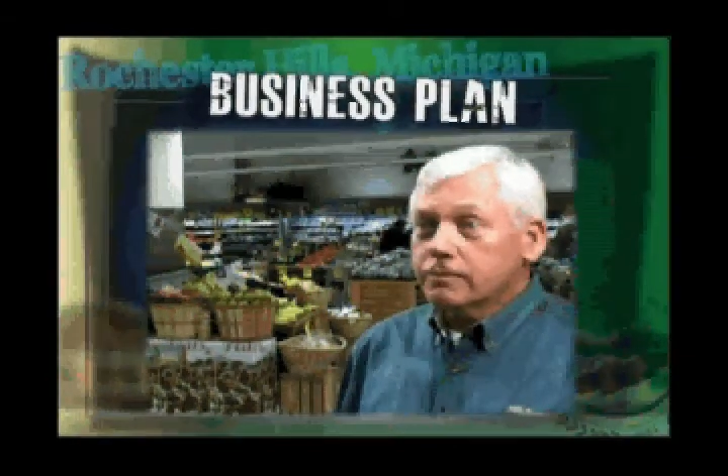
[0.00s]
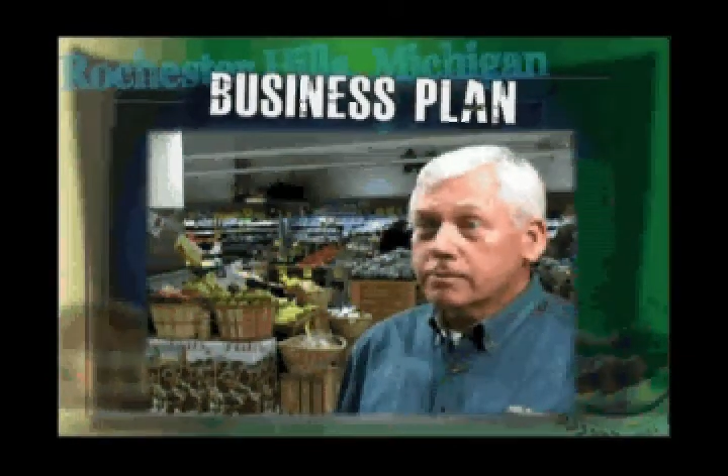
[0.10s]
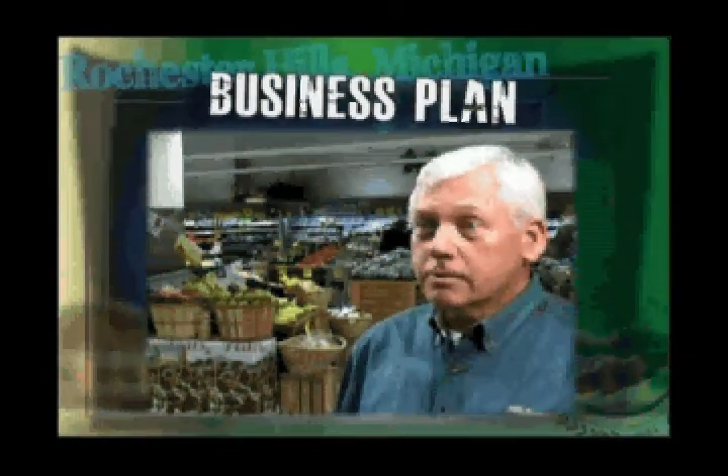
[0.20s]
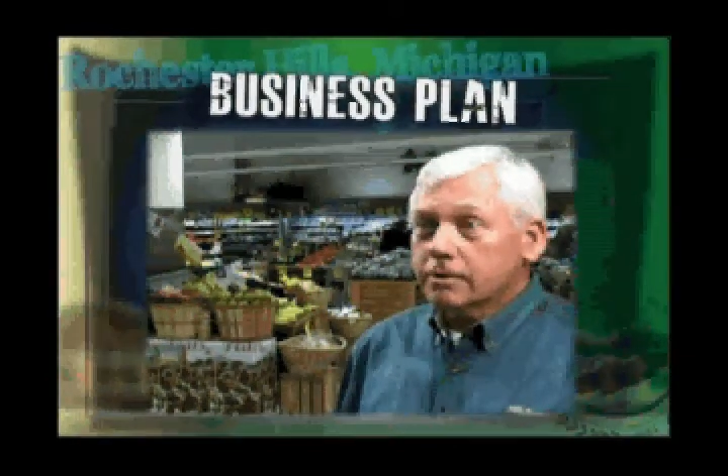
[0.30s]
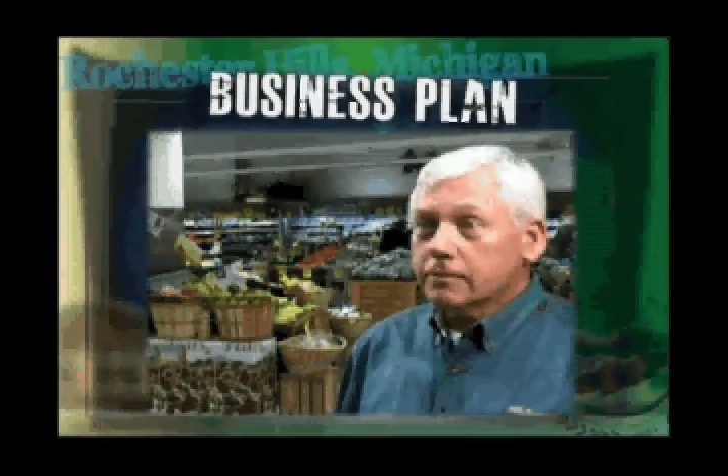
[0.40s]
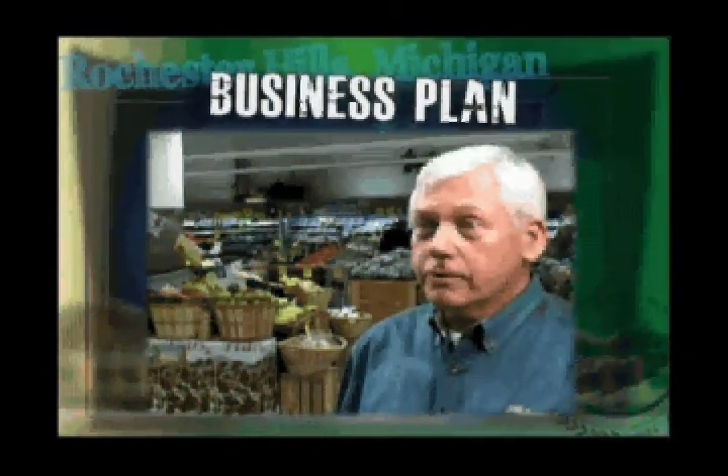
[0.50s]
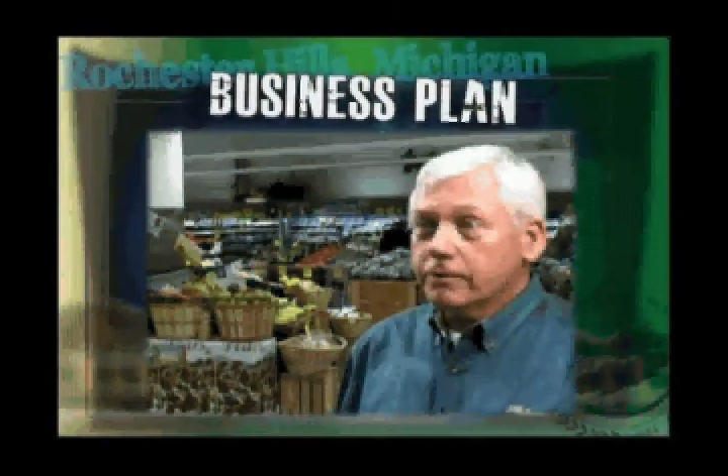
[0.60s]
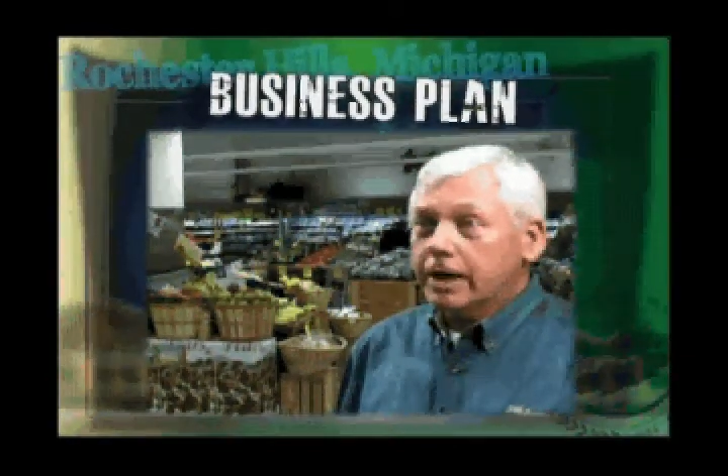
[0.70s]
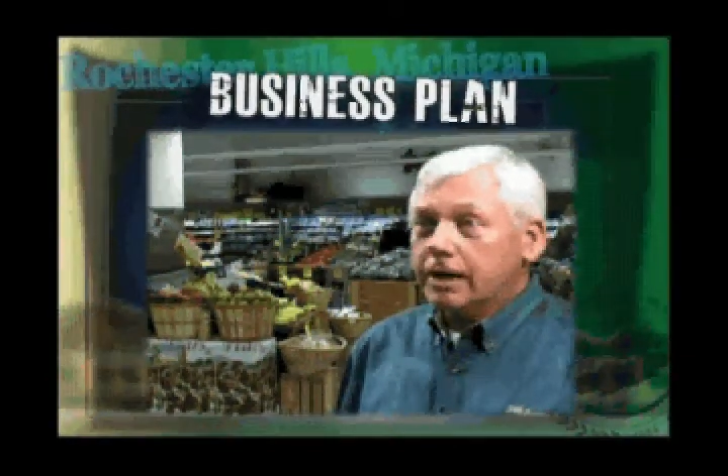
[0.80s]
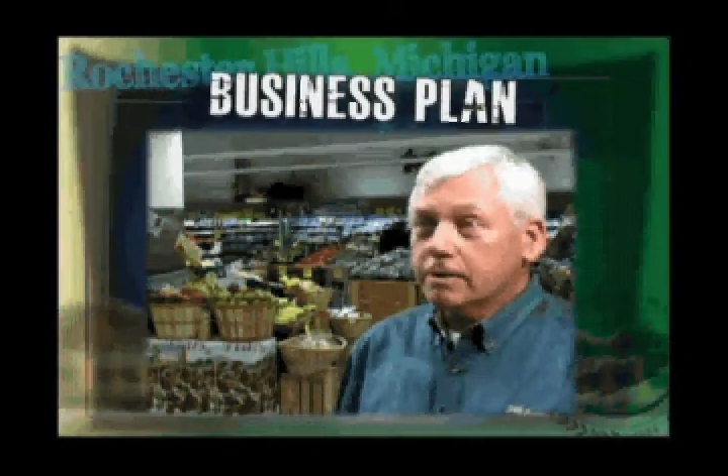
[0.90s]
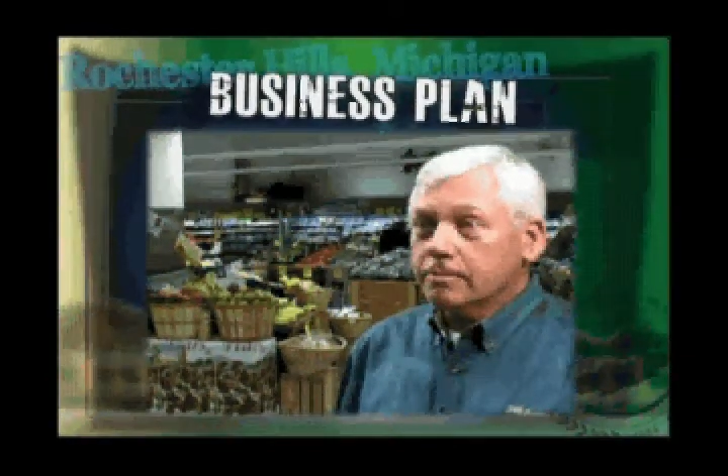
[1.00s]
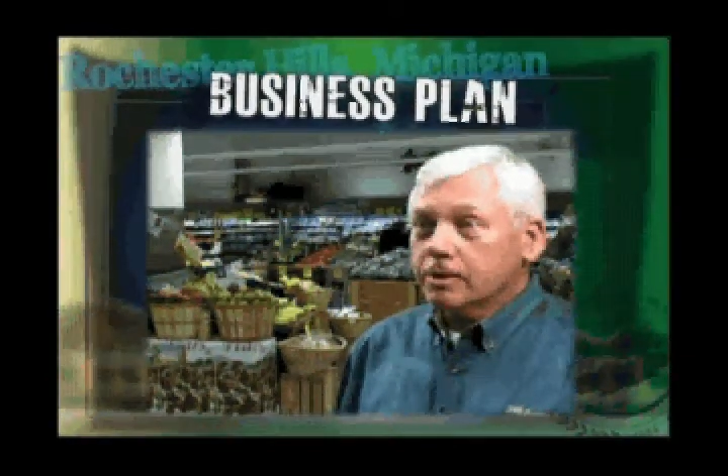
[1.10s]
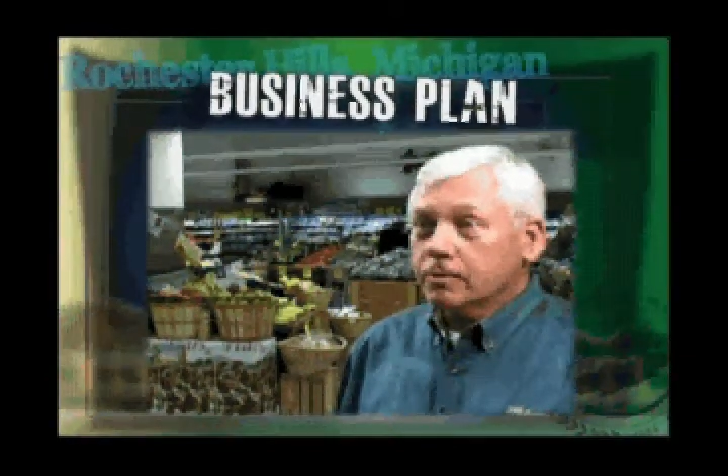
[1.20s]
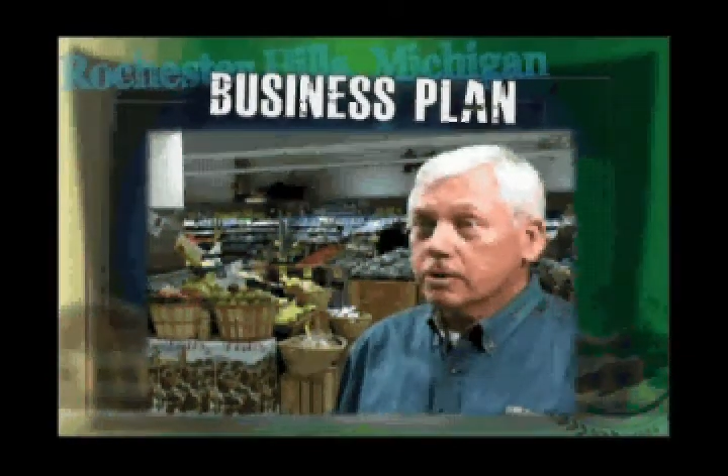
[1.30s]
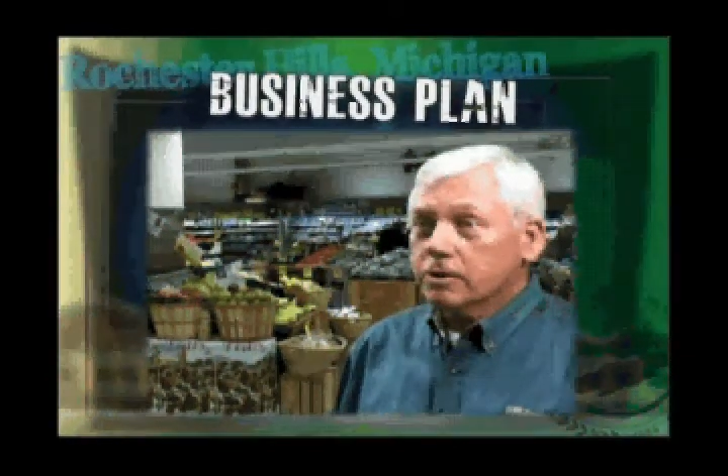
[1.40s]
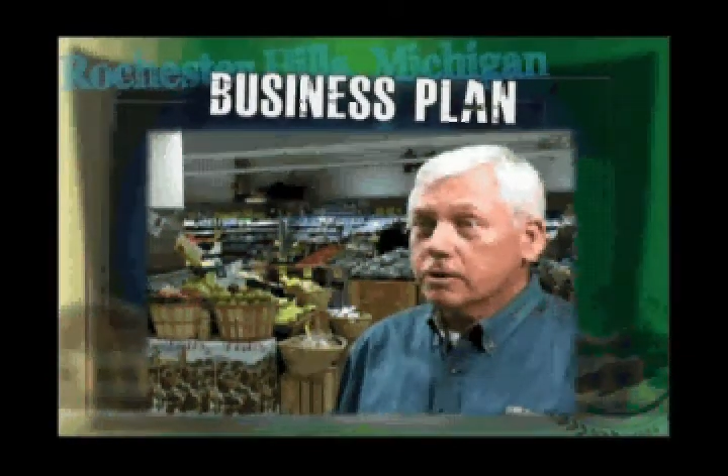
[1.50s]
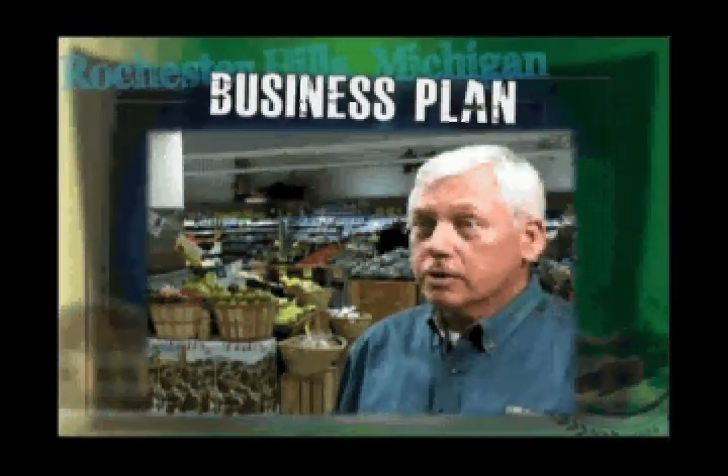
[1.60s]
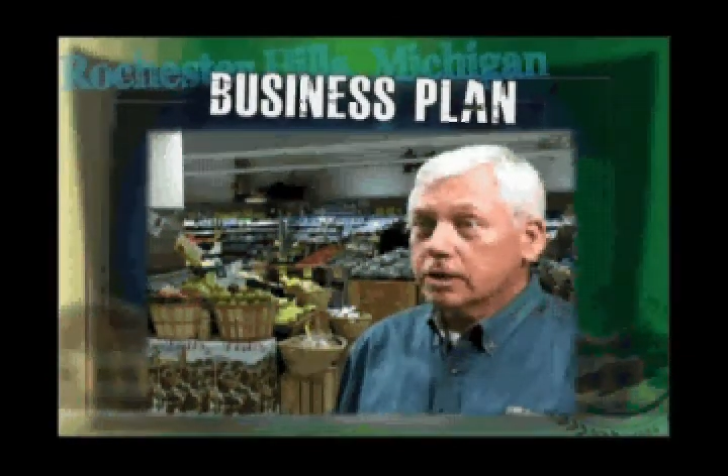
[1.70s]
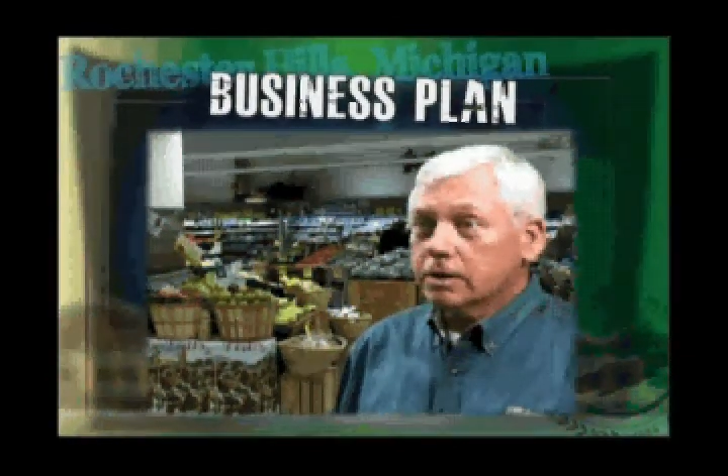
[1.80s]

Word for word: of the volume that we're doing.